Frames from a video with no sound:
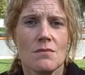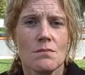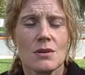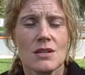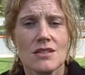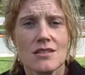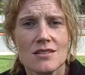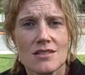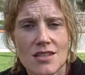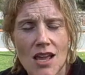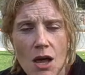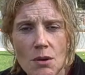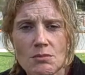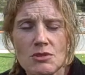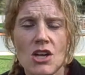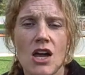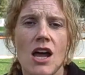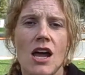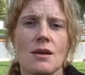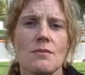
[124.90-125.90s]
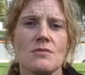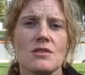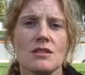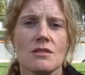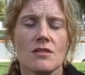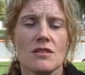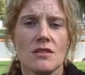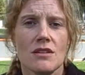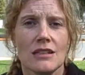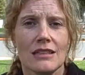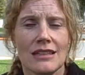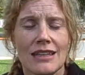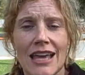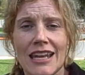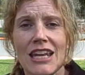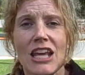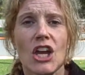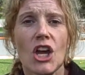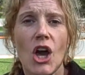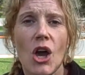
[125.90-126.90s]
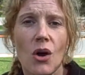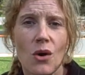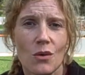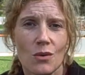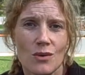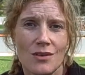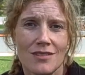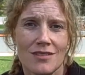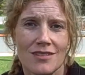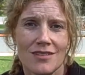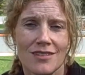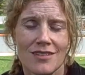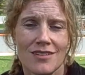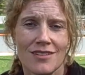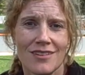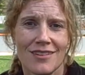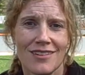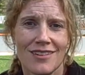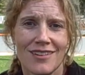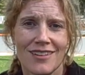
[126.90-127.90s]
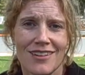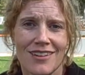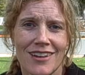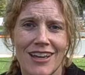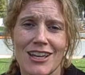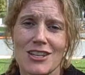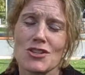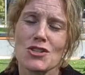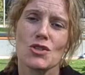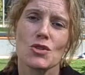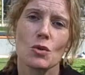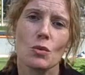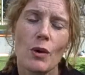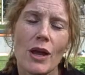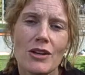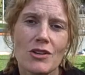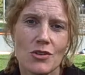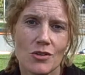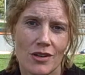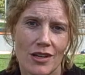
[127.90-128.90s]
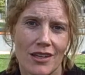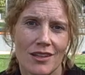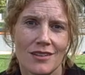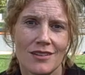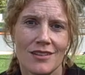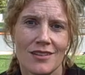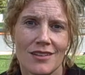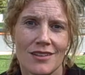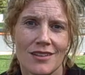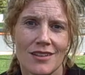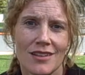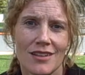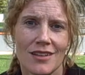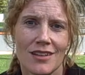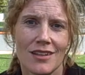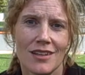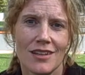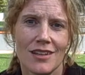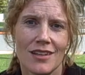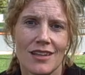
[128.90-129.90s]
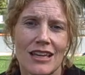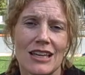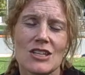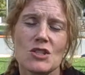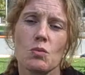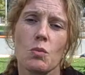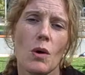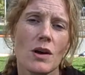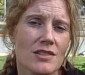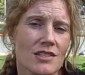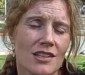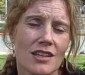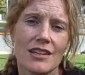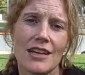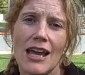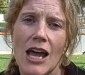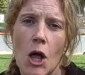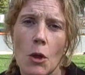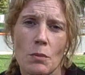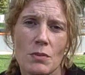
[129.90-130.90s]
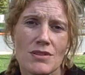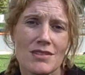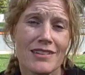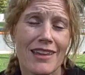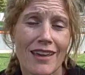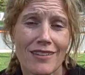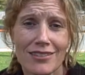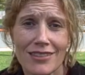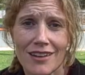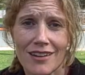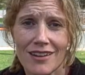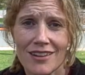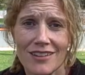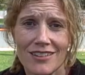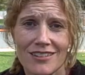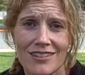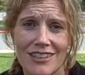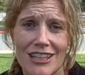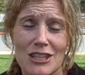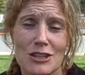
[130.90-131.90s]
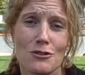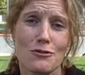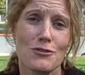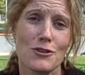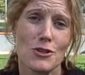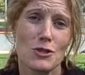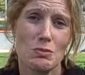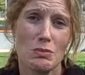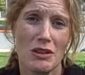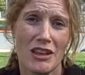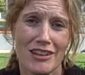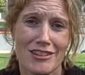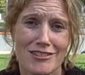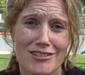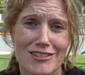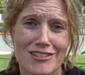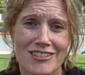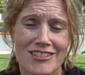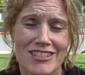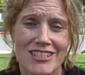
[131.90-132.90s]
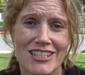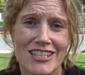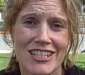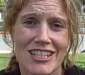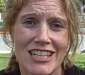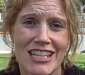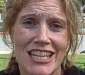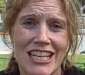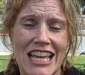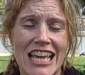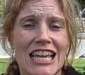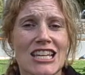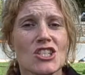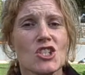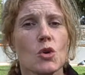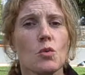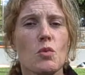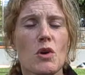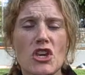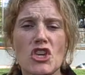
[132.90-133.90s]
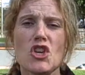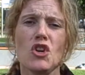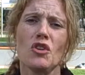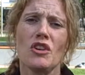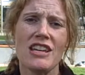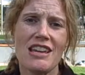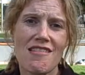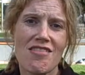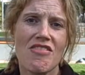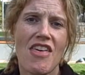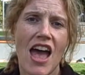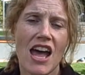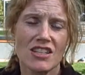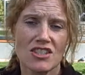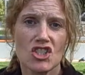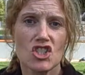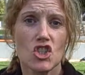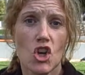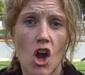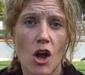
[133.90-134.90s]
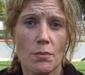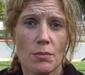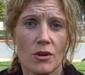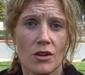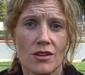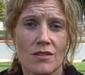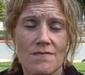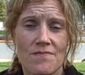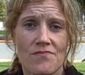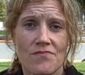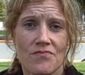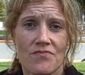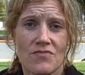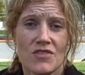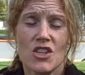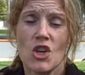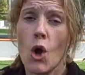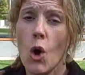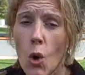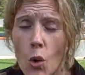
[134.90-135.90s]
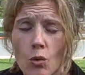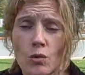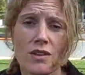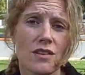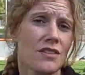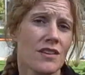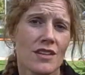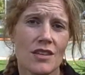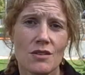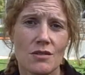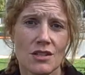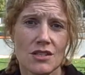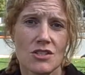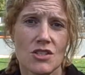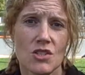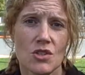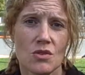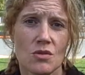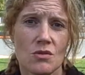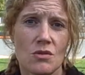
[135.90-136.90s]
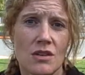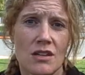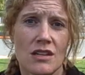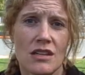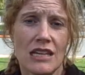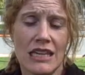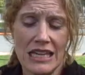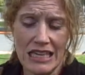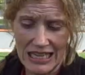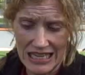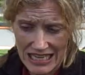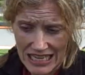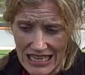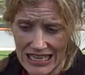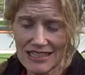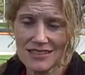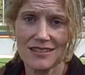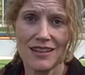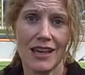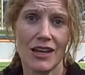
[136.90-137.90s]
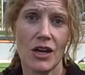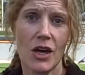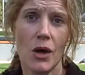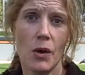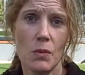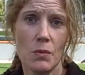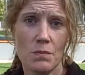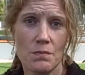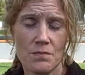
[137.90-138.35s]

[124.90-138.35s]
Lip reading: But sometimes letting go and surrendering is what's going to help us get there in the first place. So when you're in that stopper, the only thing you can do is let go.